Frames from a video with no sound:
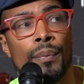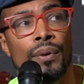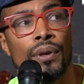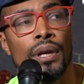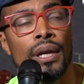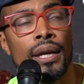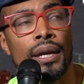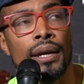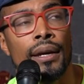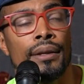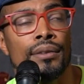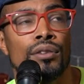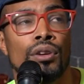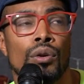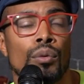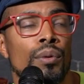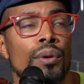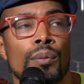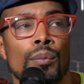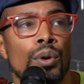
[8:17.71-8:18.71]
Yeah,
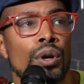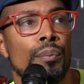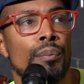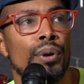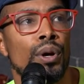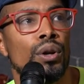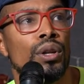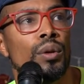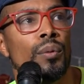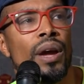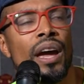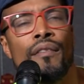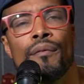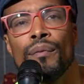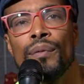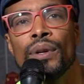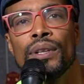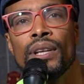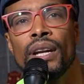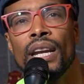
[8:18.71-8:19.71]
so we're building. We
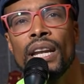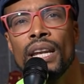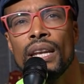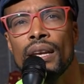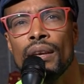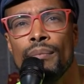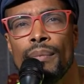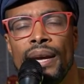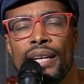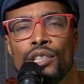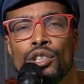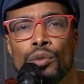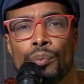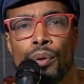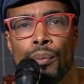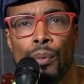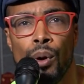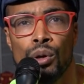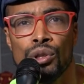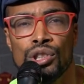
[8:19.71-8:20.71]
haven't done any major
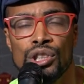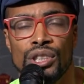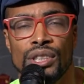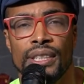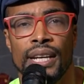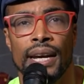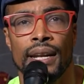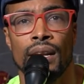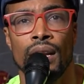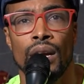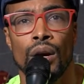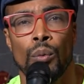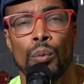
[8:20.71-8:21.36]
promotion yet.